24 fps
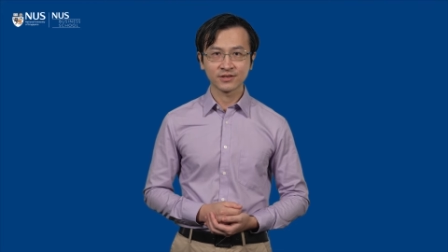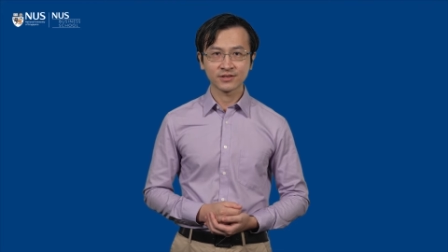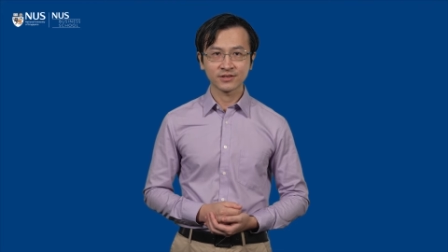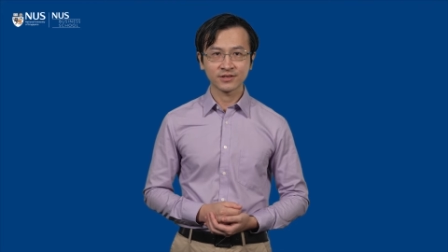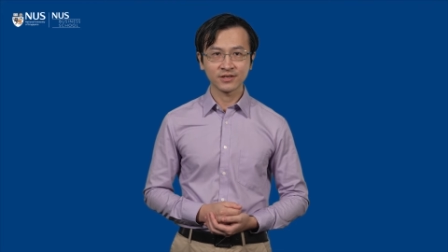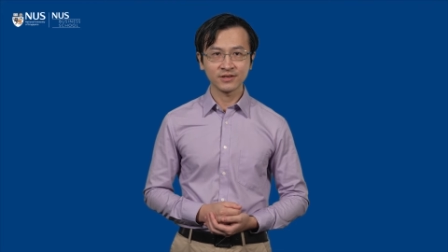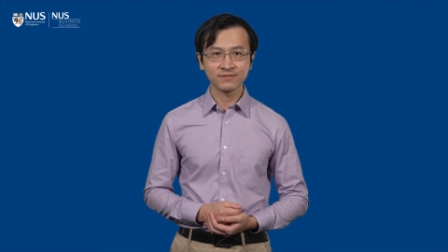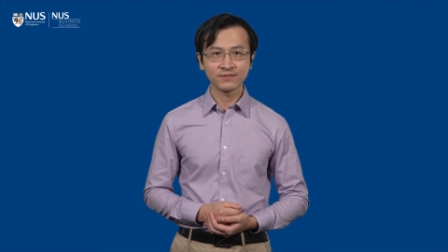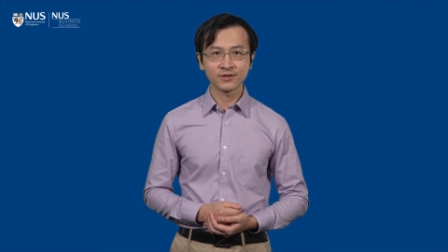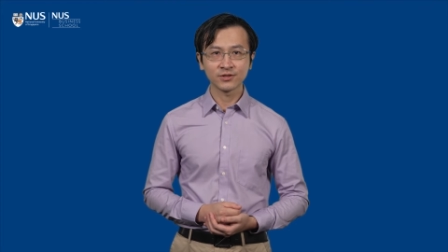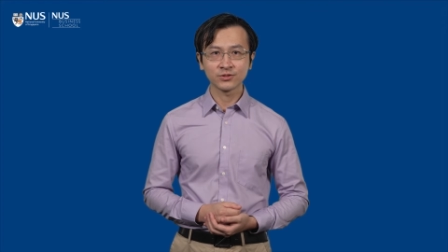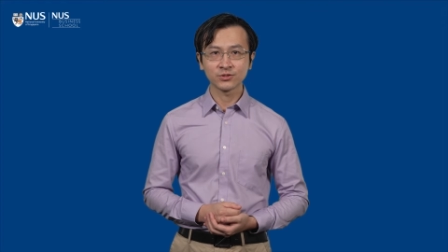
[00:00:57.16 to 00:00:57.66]

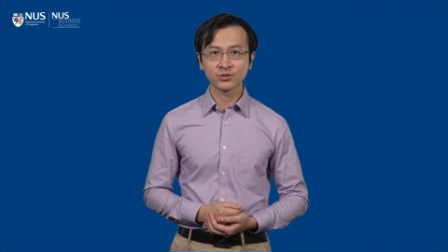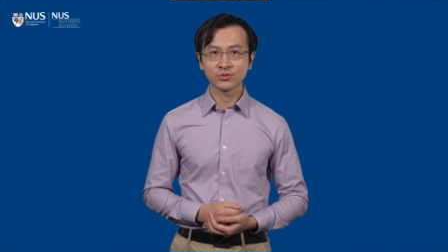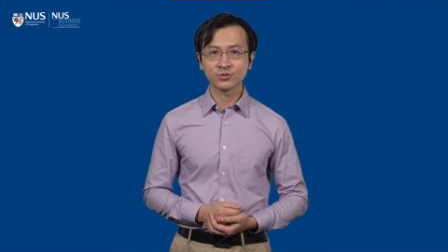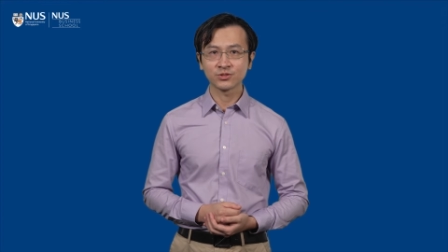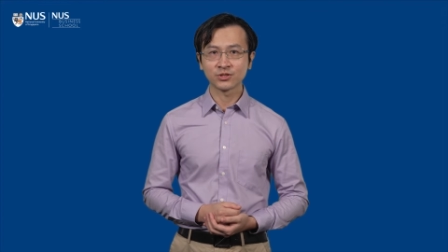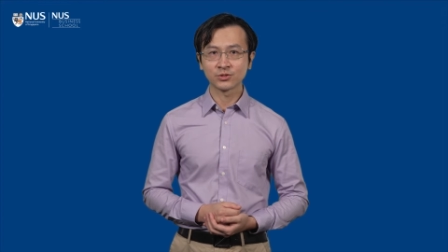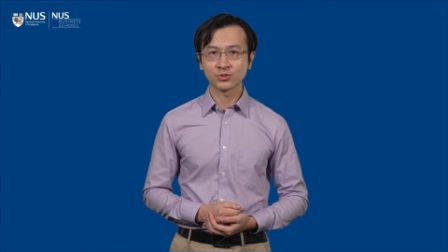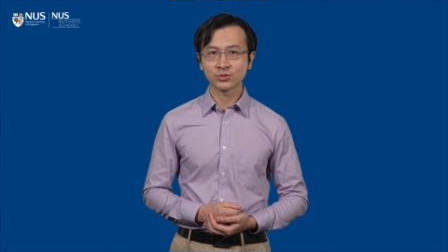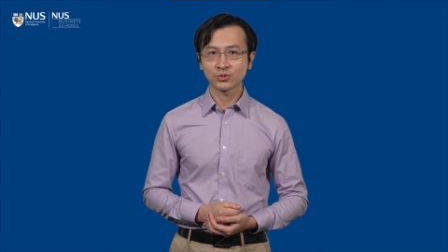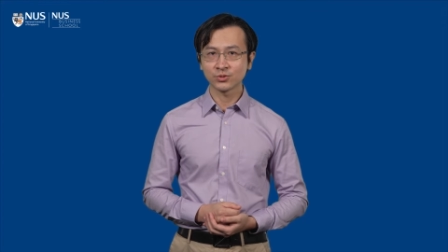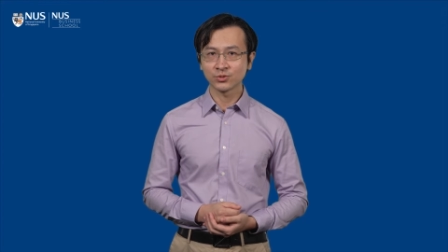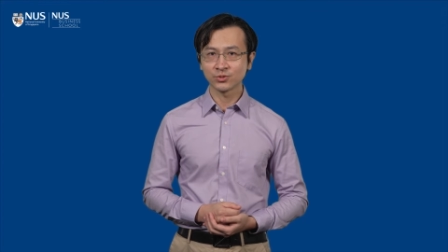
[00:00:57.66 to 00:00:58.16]
giving you
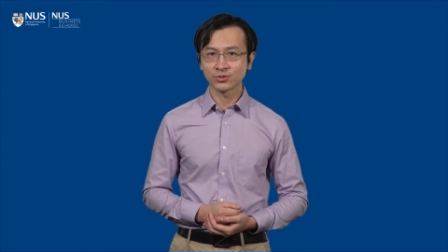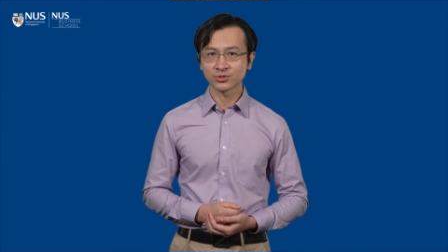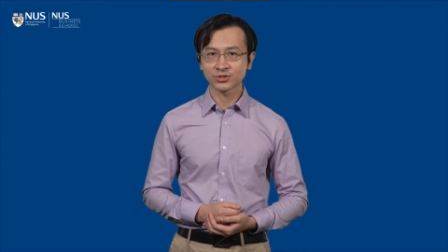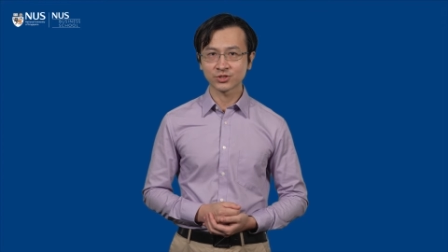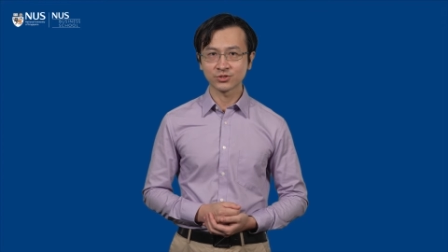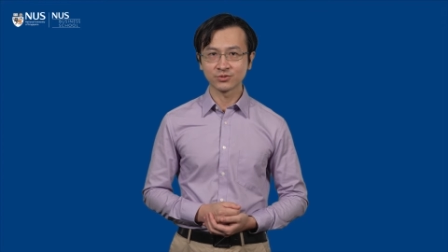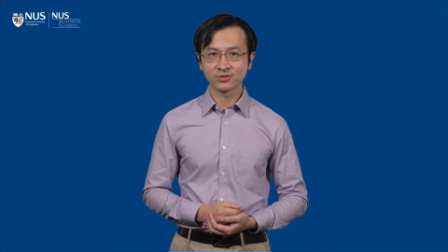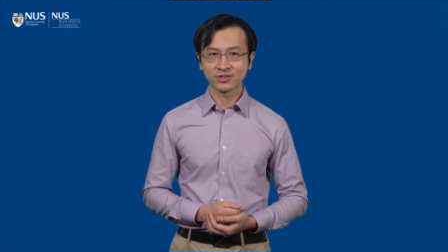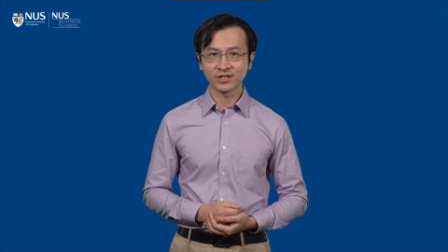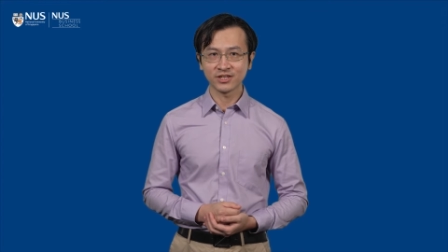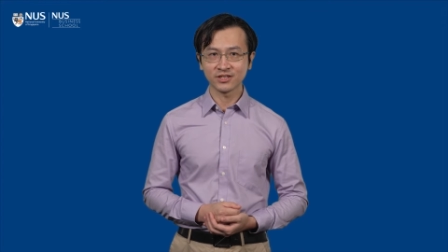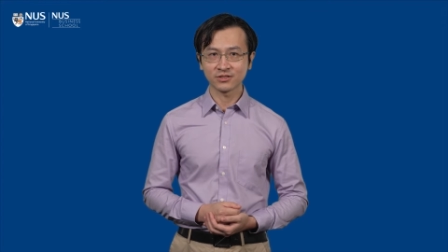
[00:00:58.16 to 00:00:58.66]
the tools
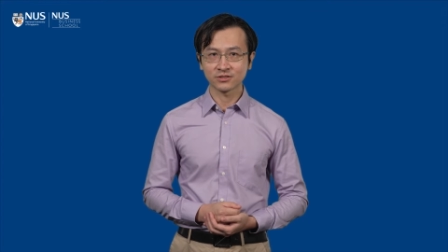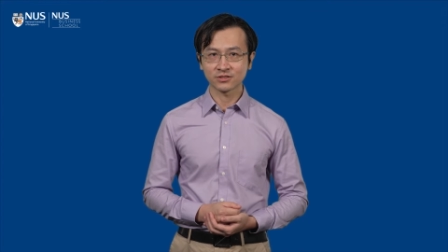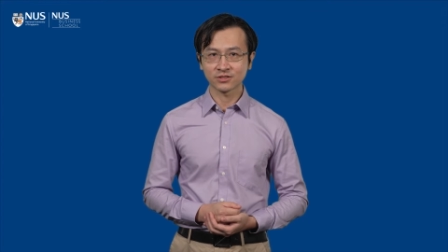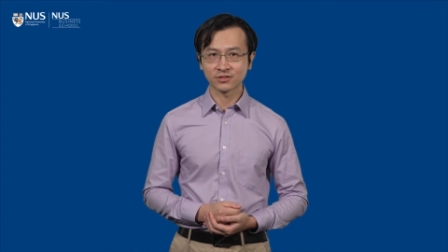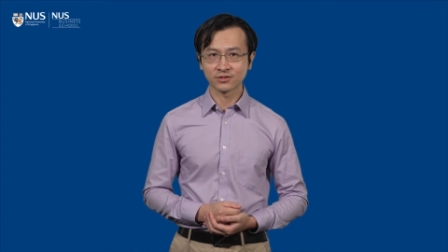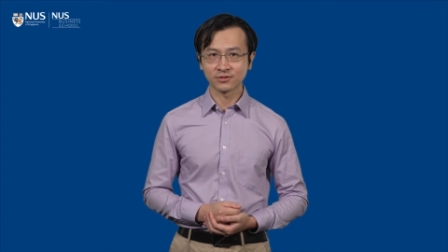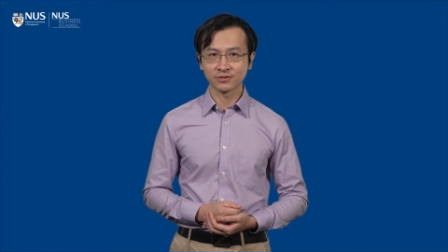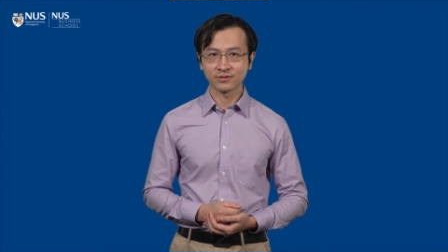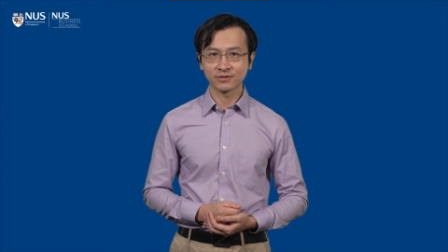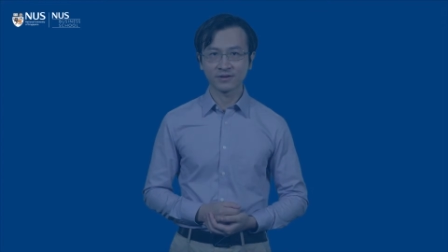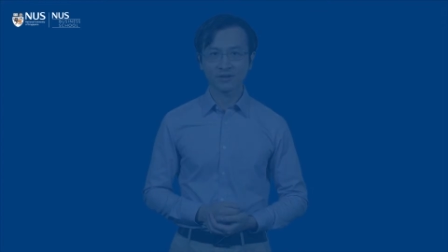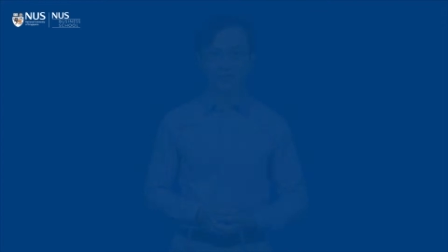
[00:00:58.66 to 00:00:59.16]
you need
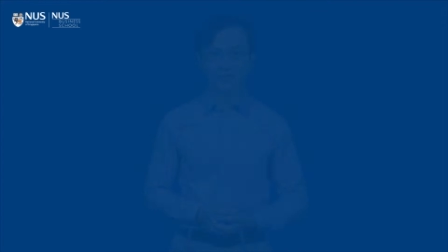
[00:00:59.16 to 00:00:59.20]
to